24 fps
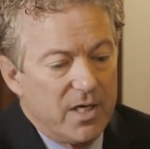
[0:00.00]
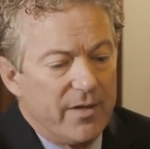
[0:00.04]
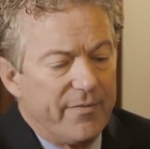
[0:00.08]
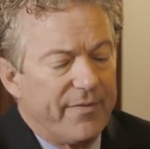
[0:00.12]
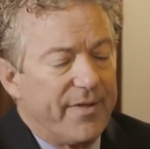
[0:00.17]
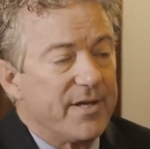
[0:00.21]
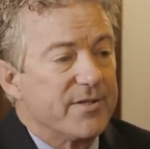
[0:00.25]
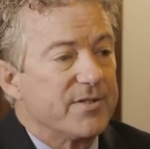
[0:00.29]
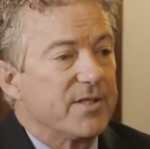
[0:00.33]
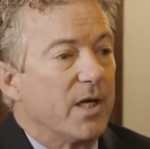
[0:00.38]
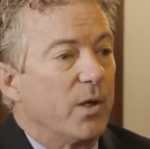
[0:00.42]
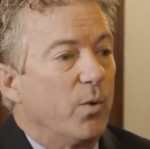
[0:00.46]

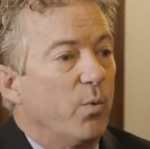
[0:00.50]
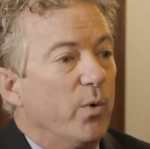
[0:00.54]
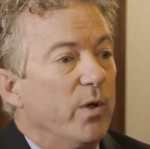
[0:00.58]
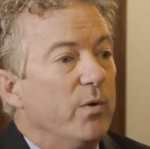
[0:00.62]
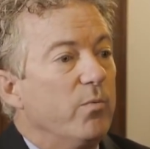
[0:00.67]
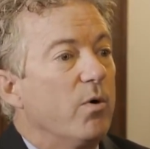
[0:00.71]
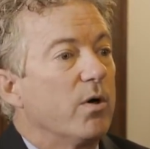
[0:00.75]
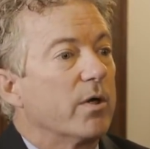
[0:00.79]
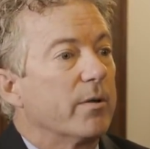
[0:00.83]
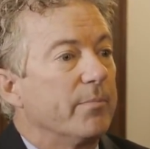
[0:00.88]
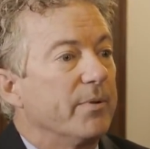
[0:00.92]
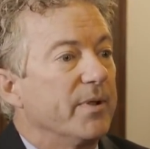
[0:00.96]
They say, we
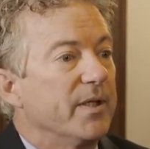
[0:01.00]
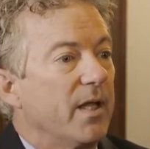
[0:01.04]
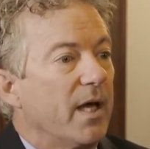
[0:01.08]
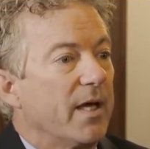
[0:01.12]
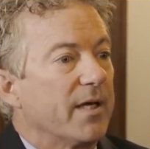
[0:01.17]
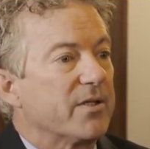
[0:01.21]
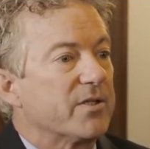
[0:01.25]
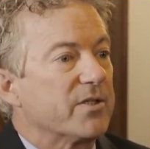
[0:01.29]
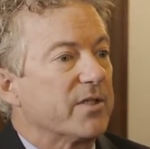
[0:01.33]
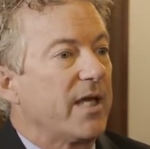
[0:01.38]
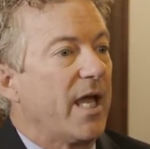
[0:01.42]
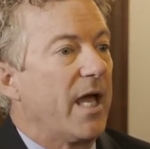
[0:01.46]
want to be like
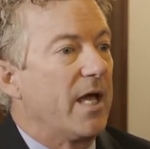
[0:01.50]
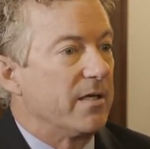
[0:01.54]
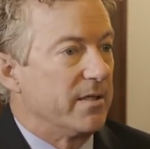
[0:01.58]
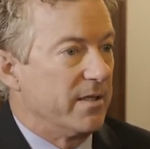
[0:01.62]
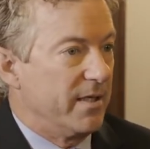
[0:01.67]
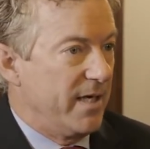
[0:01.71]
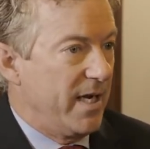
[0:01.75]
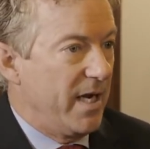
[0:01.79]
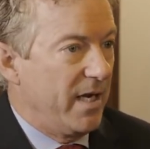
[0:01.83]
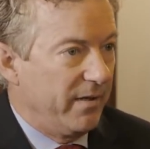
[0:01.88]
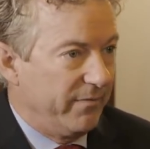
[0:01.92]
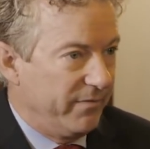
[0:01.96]

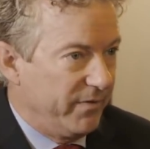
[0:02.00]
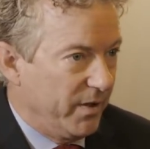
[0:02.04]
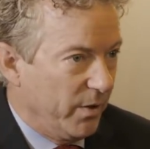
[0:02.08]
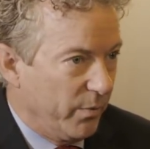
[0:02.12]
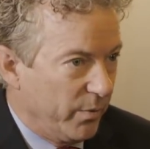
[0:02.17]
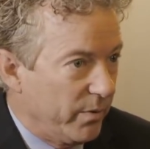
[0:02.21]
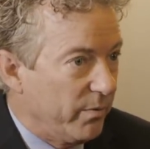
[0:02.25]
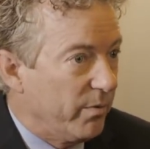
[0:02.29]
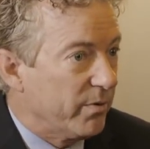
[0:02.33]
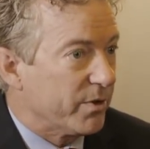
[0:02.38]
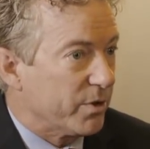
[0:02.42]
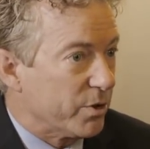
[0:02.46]
Scandinavia.
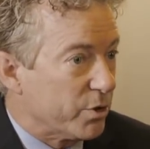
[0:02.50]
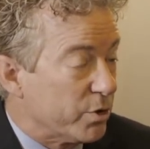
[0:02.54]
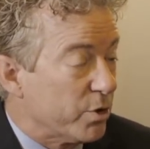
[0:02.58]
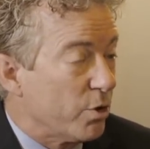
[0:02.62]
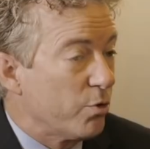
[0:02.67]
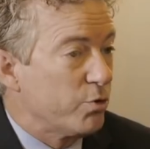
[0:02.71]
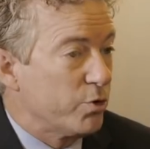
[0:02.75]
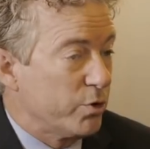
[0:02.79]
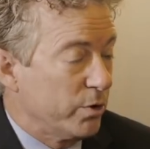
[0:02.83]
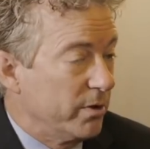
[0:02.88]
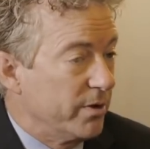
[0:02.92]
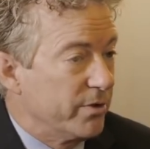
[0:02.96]
We want the
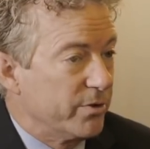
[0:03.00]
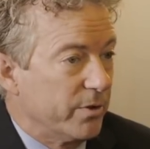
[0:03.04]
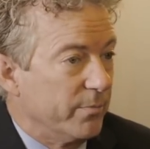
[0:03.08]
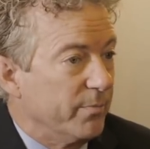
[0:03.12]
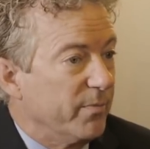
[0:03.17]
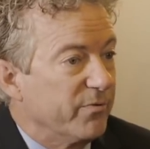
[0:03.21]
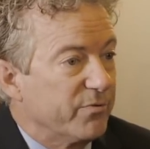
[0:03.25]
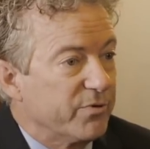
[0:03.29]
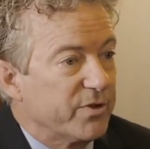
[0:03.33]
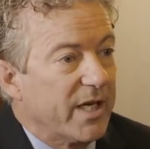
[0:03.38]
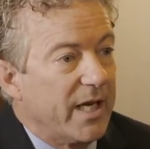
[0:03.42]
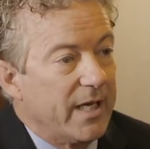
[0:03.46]
socialism
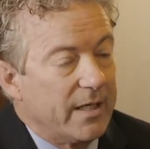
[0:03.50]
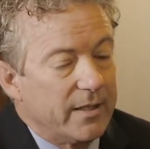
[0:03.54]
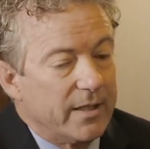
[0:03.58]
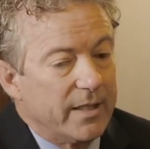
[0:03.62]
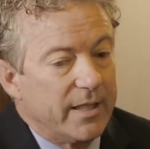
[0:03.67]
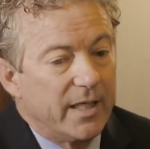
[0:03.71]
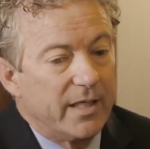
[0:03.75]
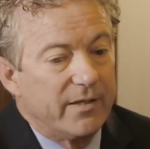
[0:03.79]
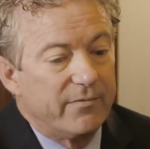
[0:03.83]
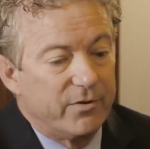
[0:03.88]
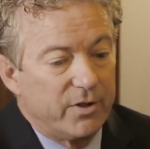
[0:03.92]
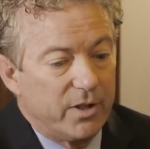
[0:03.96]
of
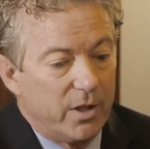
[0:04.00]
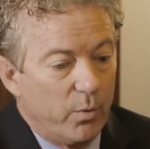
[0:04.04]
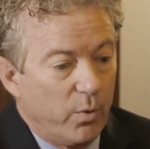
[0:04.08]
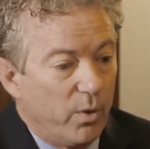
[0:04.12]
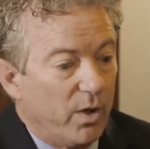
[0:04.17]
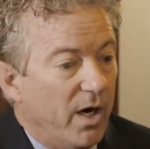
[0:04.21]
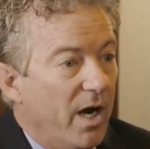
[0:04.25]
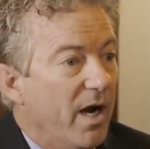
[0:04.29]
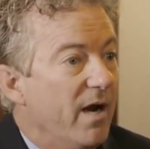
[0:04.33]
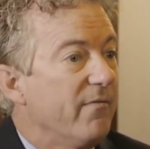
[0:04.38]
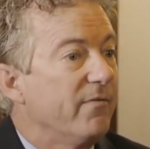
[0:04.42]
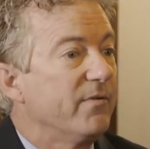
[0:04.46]
Scandinavia
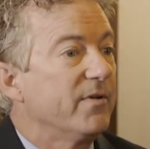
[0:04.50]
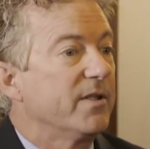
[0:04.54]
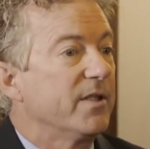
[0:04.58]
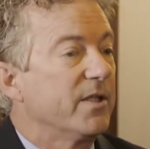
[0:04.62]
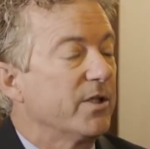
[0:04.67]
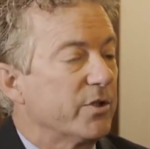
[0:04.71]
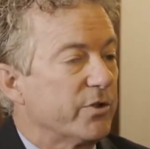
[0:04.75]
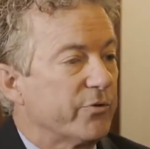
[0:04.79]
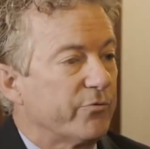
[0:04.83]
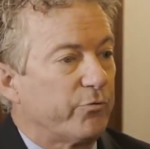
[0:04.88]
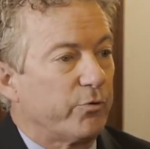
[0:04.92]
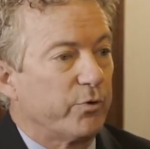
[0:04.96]
where
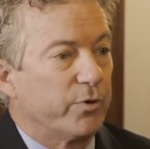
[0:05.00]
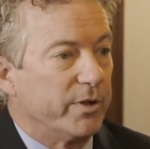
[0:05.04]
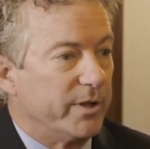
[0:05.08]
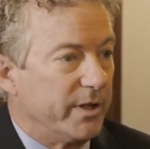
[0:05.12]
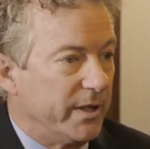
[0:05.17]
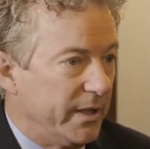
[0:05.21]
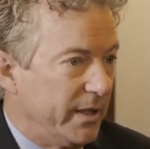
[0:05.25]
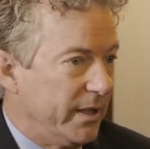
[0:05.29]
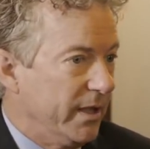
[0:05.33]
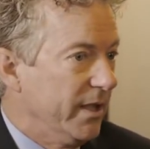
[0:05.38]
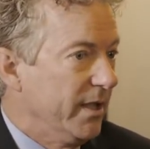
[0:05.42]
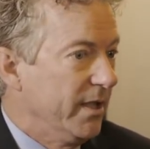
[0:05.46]
everything's
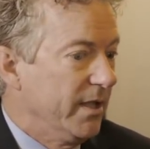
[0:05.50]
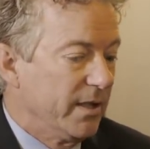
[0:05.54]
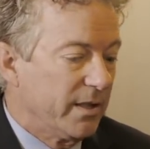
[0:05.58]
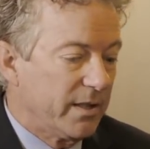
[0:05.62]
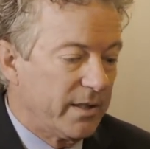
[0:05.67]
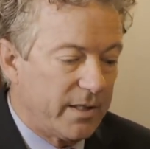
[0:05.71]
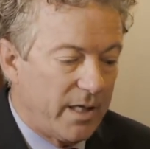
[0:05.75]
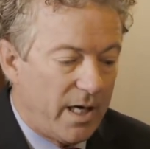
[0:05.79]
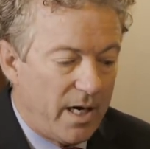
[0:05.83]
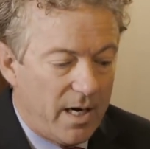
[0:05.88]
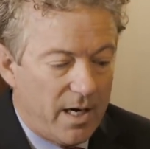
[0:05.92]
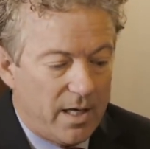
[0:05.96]
free,
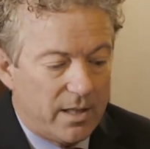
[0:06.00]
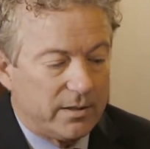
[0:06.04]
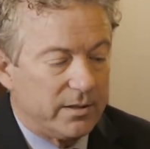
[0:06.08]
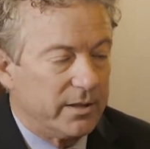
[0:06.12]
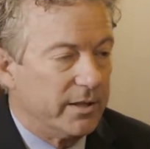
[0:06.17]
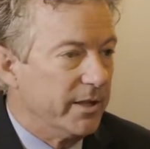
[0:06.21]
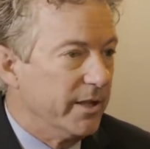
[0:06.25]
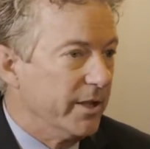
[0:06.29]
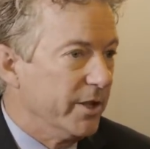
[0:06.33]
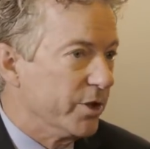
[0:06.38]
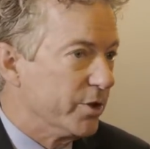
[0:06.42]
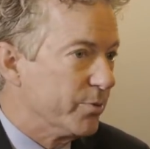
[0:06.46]

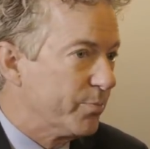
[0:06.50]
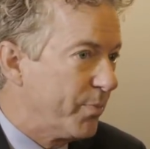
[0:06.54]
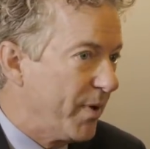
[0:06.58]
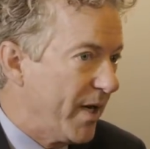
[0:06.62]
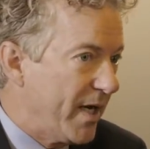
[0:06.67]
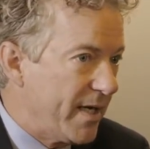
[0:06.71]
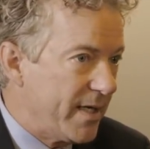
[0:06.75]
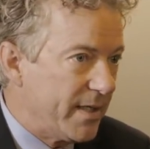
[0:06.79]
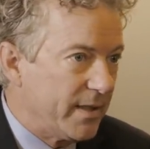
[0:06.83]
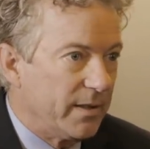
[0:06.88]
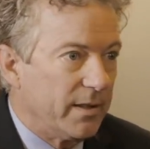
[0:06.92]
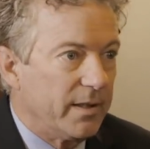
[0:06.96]
college,
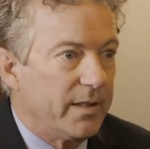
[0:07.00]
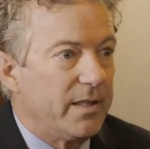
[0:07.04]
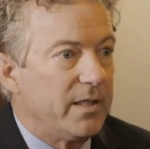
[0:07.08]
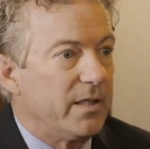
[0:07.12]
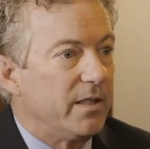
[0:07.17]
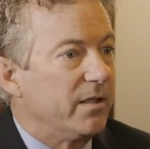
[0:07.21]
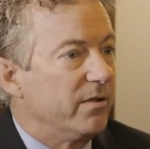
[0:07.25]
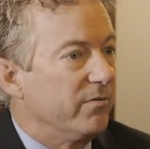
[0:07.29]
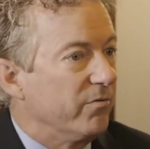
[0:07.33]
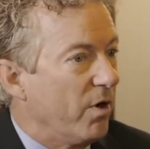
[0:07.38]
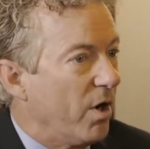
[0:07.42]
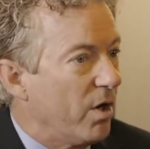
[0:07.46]
paid
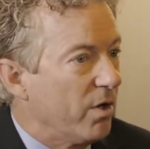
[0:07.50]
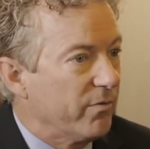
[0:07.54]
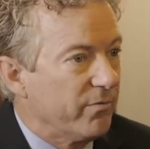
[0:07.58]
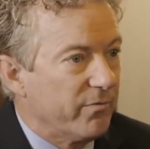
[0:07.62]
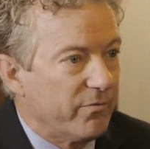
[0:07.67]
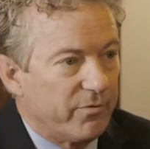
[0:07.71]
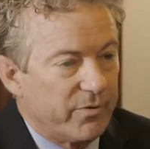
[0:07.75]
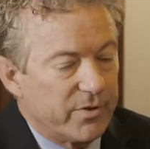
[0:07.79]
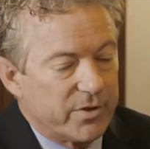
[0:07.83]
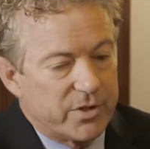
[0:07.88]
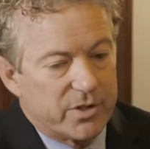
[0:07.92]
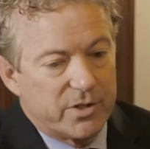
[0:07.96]
leave, all of
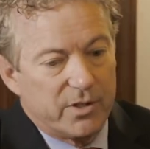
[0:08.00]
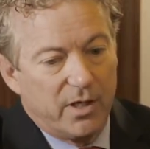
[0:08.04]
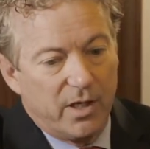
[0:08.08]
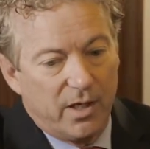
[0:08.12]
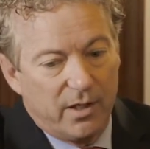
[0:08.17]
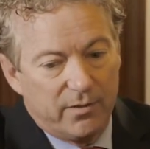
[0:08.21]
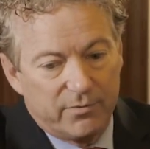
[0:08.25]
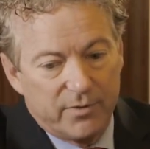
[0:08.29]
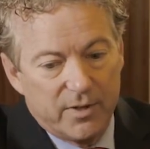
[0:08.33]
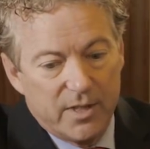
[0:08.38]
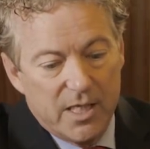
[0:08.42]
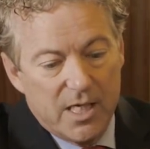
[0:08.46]
this
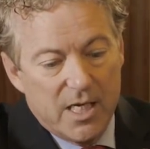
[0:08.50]
stuff.